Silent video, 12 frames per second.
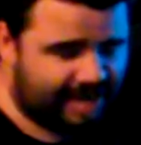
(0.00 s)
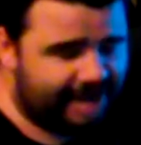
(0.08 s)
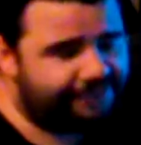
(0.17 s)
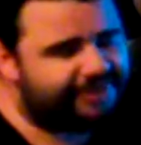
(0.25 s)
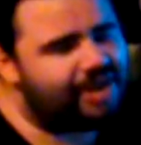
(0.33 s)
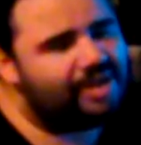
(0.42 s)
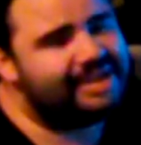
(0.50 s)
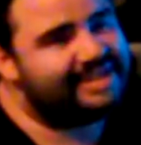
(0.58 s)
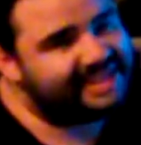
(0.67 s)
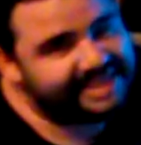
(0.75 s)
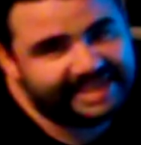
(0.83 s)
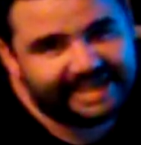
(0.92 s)
If you're a
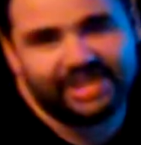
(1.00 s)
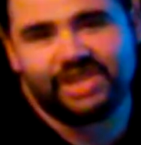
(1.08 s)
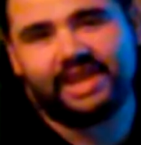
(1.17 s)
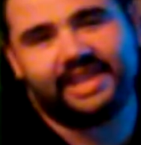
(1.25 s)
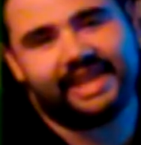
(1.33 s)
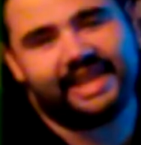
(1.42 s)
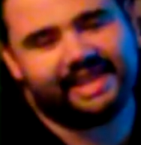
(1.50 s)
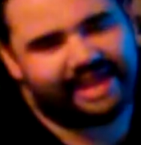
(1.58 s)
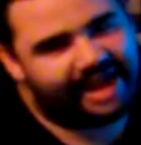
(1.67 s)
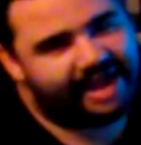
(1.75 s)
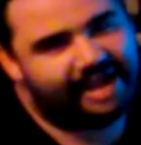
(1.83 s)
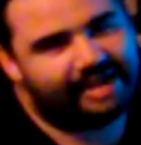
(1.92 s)
Disney junkie,
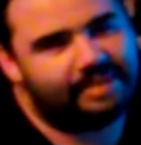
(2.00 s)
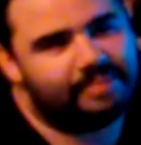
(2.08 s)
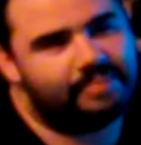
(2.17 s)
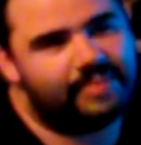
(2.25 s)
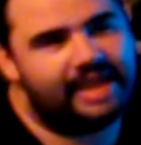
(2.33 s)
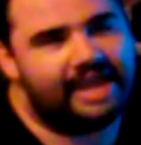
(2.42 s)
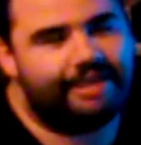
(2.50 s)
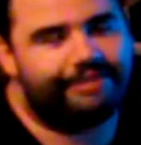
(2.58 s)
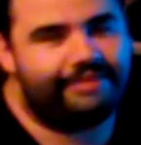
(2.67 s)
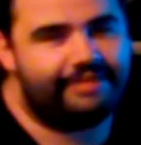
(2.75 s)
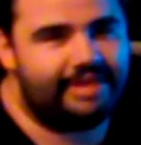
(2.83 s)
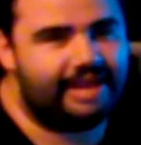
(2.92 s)
yeah.
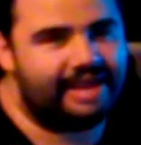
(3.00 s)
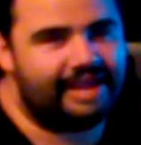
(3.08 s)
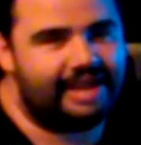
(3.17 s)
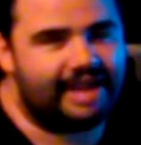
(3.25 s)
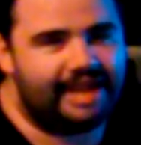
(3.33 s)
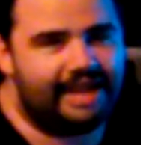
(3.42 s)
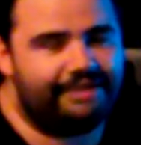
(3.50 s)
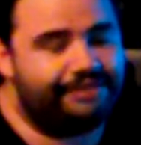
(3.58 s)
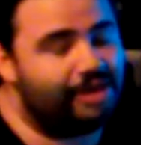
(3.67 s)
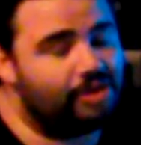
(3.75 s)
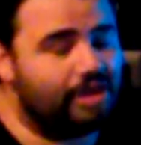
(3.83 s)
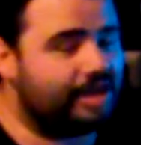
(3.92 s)

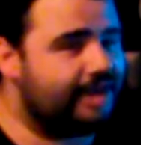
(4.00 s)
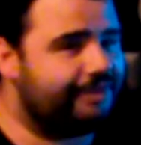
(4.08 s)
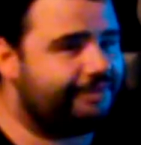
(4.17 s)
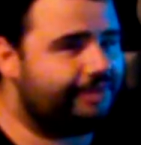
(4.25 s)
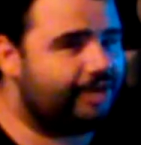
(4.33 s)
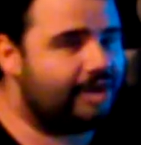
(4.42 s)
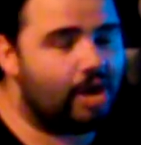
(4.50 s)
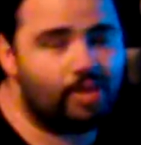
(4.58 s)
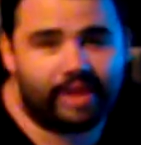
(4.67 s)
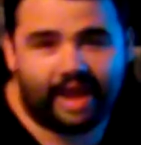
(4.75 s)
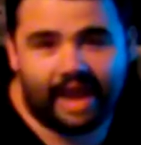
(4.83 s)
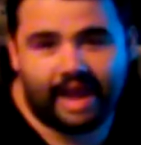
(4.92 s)
If you're looking for an
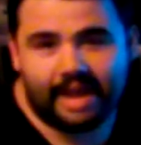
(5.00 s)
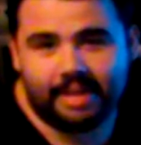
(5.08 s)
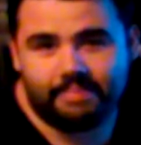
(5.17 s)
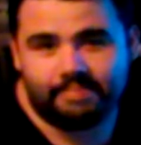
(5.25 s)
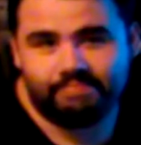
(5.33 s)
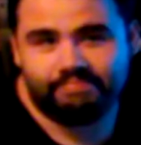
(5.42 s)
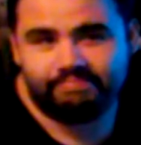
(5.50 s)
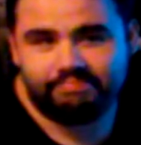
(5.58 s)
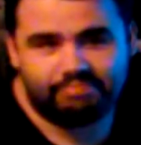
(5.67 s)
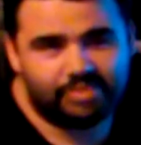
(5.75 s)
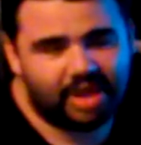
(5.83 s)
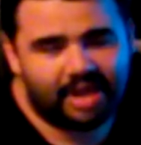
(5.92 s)
okay,
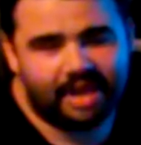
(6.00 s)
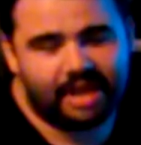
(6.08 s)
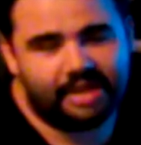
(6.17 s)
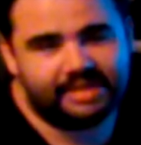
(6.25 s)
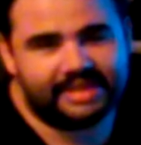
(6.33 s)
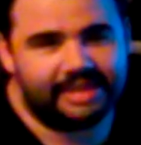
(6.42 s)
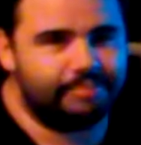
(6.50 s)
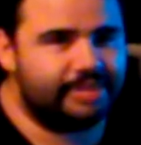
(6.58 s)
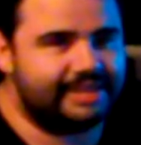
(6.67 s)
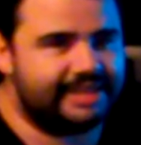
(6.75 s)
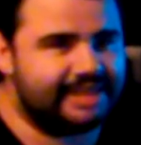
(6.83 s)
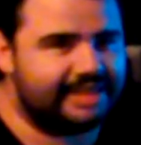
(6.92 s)

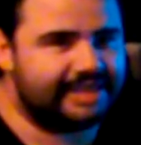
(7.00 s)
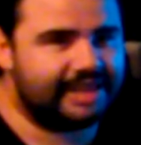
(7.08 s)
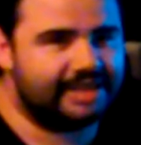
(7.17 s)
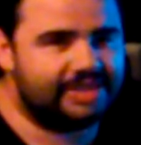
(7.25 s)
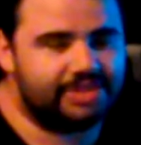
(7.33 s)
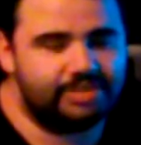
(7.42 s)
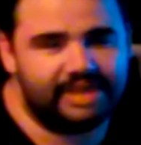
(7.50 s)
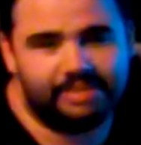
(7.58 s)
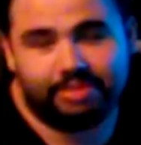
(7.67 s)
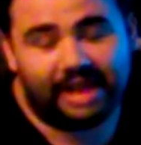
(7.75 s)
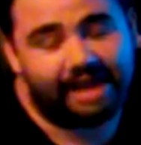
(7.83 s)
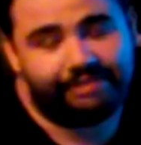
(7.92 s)
simplistic
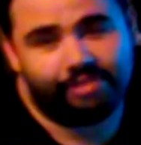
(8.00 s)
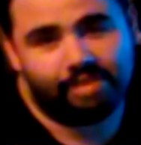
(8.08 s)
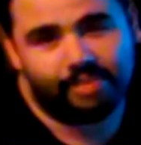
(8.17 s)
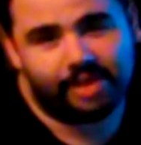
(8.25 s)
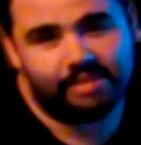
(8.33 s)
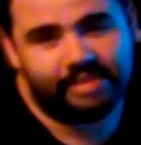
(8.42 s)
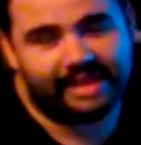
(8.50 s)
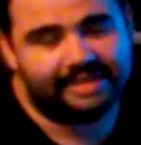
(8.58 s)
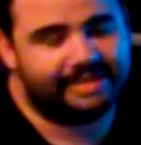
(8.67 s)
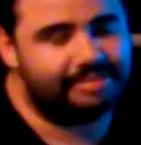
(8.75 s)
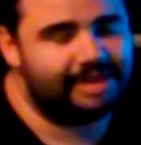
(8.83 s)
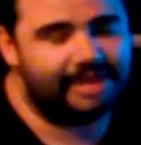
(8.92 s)
2D platformer that
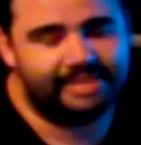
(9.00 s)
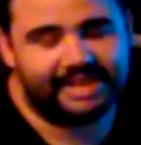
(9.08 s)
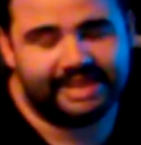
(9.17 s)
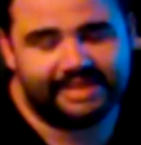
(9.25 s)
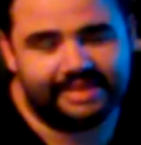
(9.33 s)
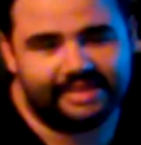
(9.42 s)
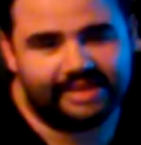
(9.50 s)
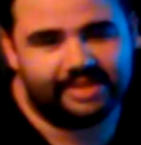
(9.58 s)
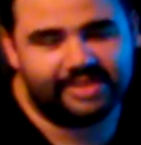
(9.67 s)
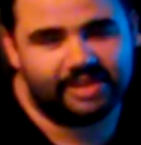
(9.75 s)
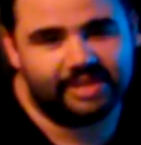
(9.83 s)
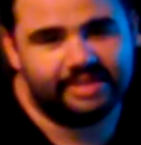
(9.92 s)
sometimes takes its little
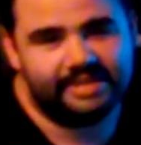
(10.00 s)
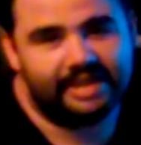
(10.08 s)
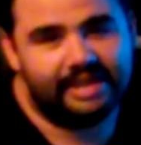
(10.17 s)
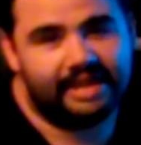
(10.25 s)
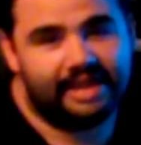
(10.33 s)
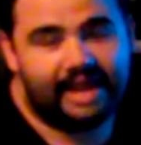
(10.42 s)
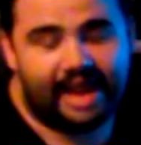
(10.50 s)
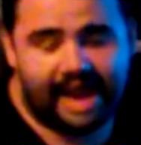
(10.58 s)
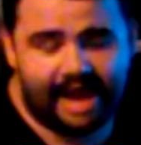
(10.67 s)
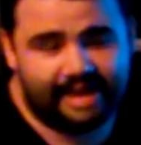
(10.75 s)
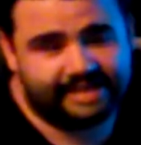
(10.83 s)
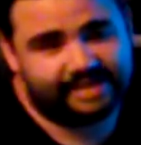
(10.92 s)
turns,
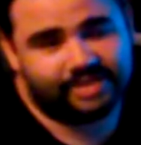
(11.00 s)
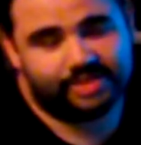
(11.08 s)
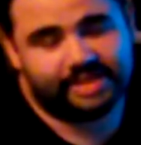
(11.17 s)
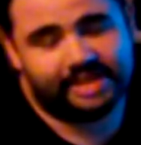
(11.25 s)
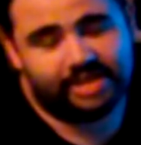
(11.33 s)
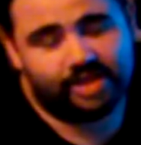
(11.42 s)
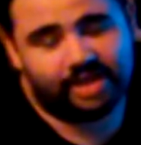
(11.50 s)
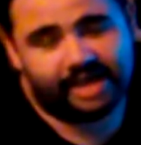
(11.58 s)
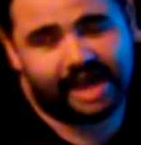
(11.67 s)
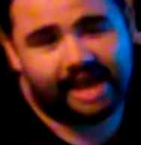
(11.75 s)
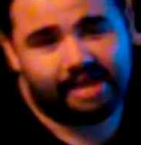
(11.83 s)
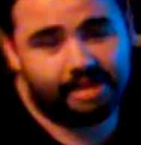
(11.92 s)
and it's interesting to look
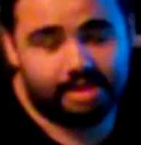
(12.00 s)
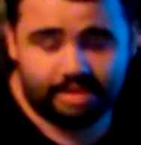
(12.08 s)
at,